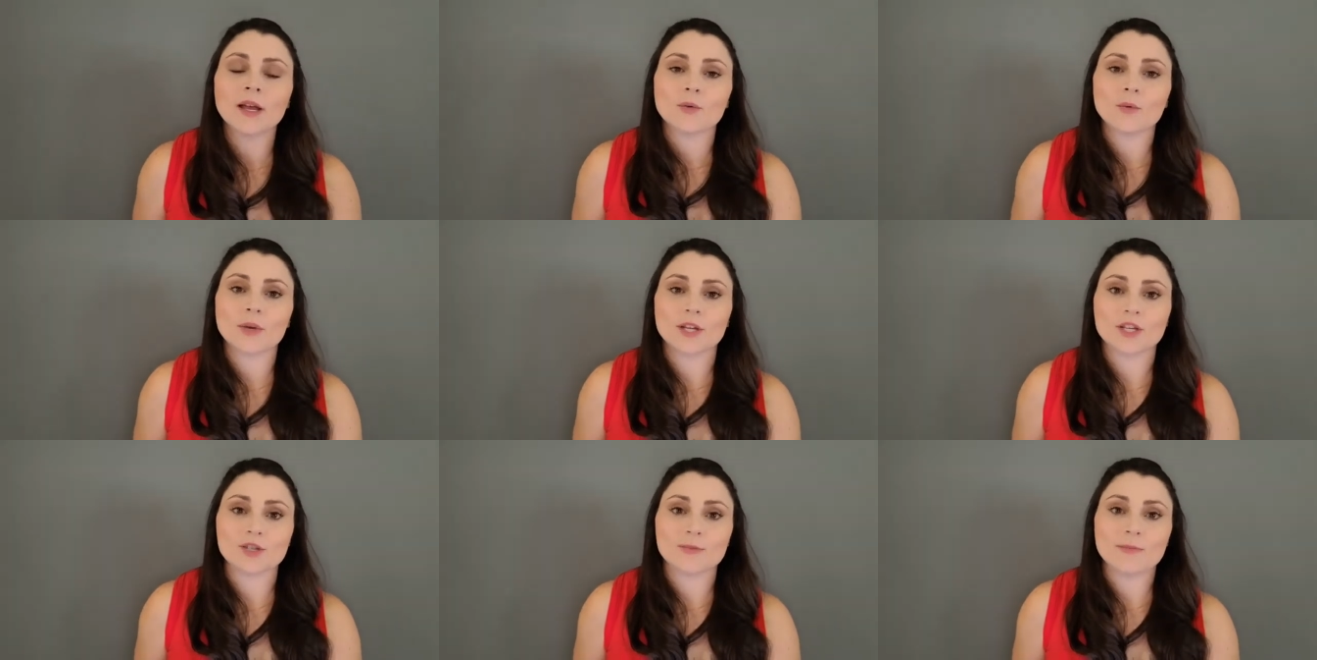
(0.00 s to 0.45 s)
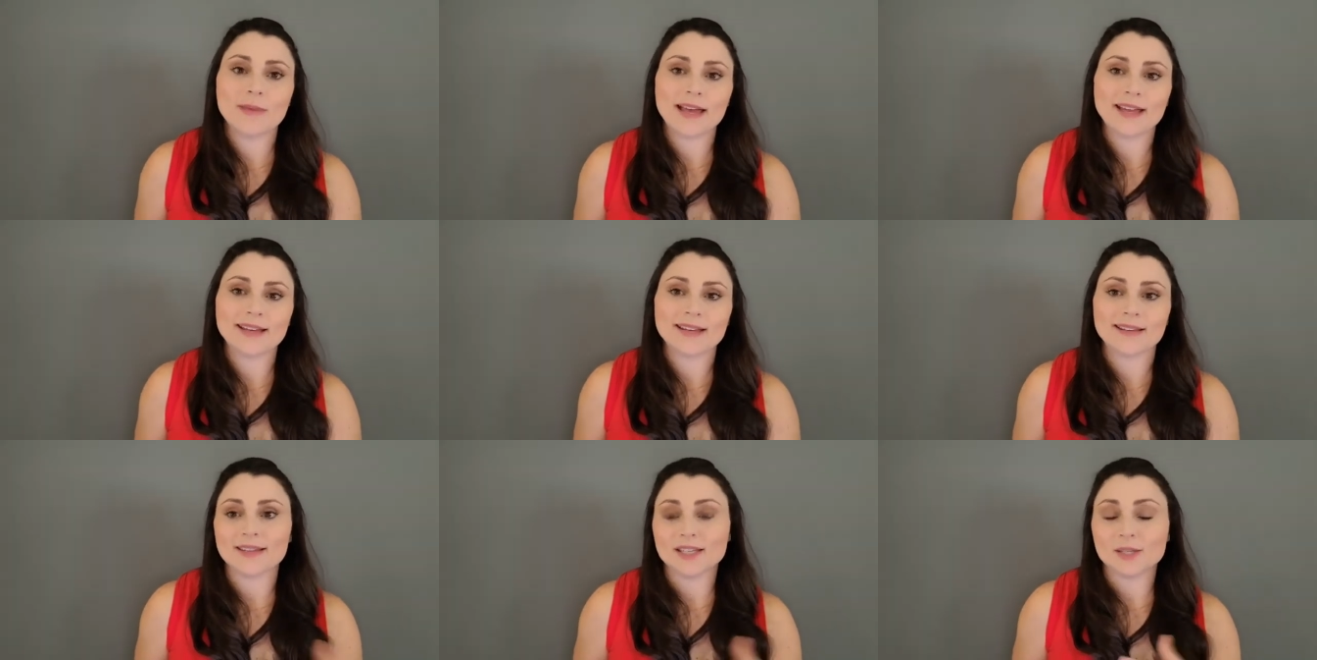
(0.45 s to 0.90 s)
which
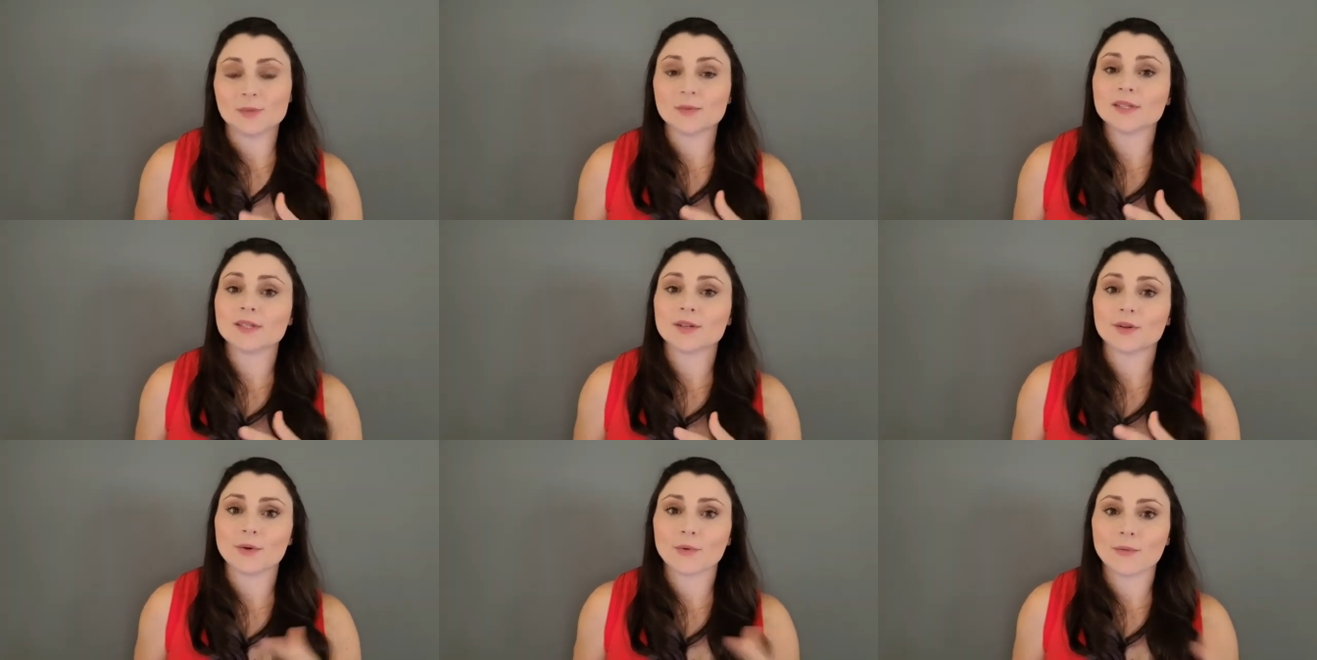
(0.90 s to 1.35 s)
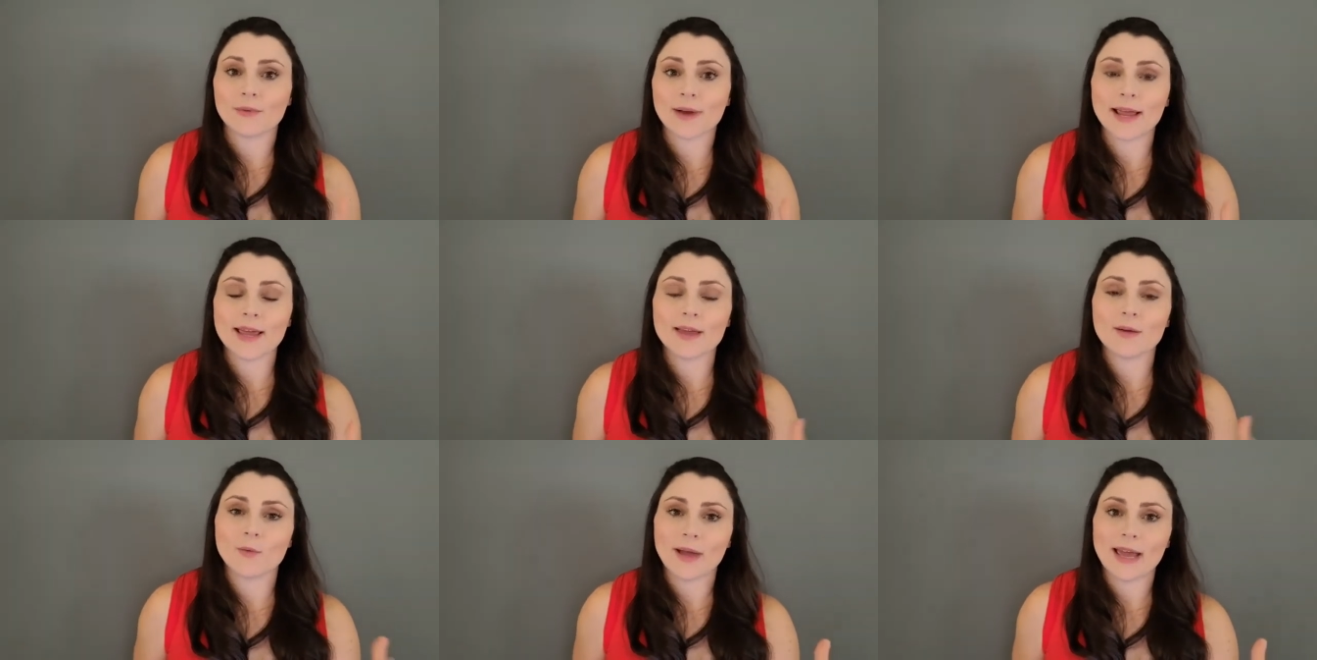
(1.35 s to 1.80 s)
meant this was a
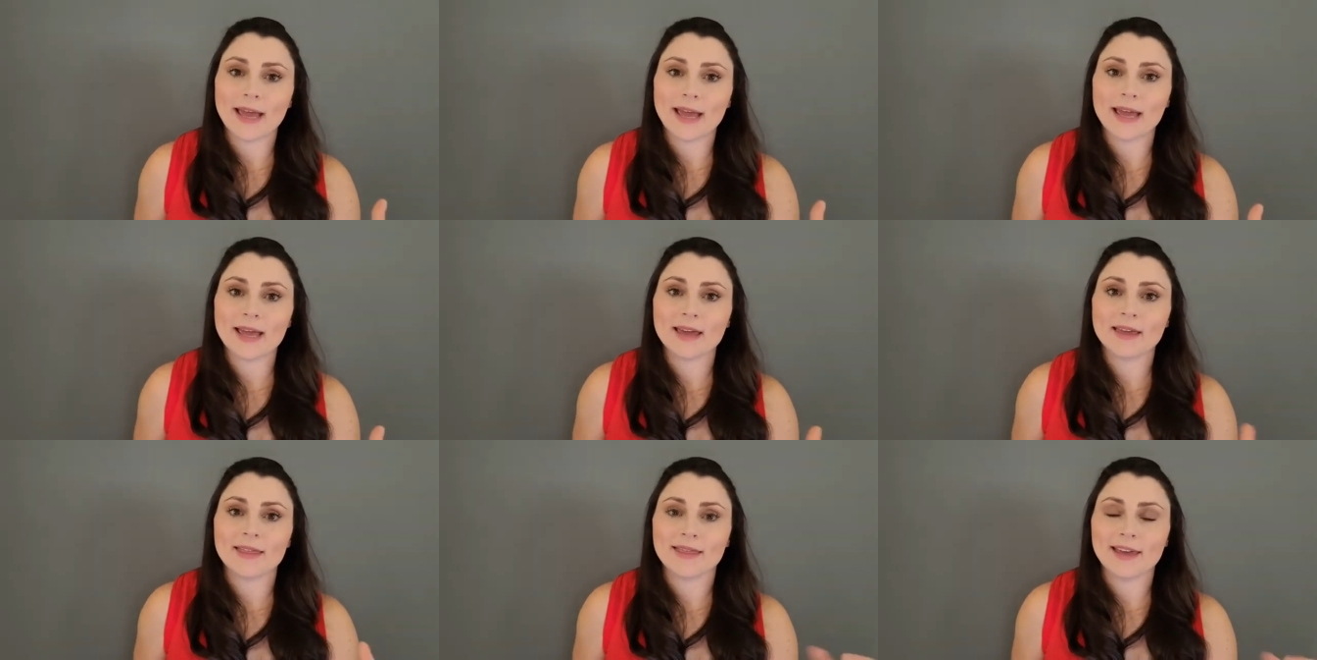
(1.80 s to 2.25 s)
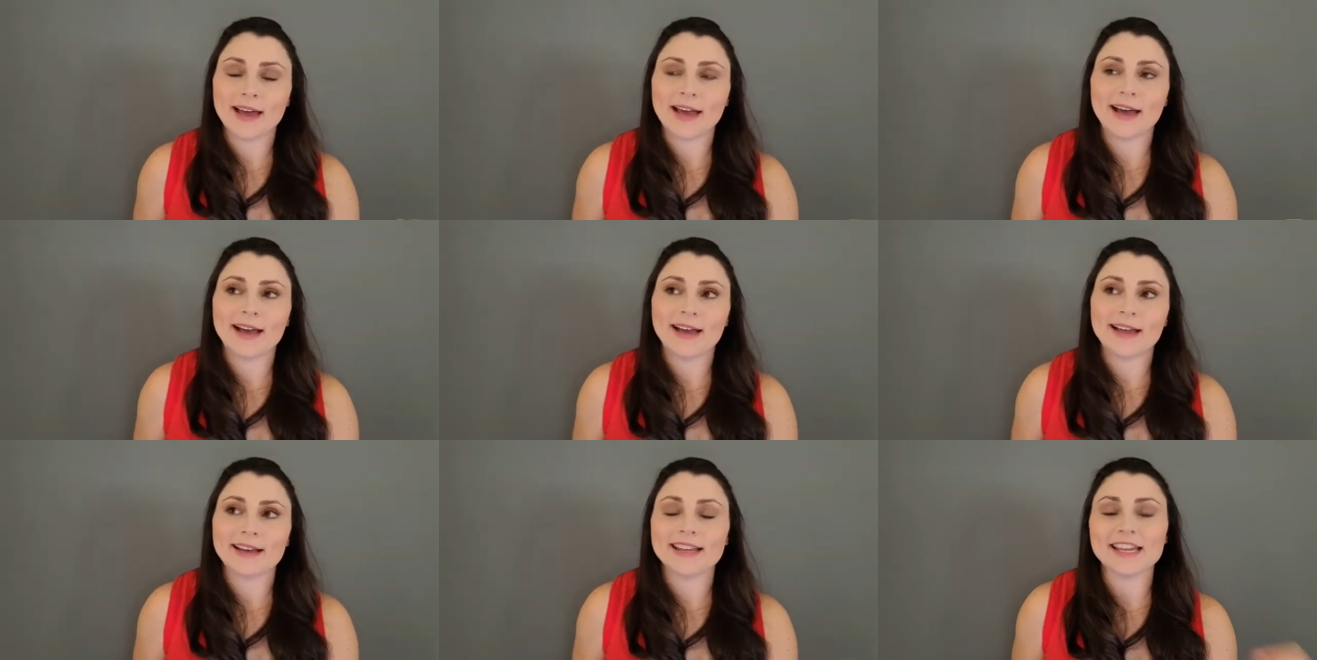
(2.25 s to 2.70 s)
great way that,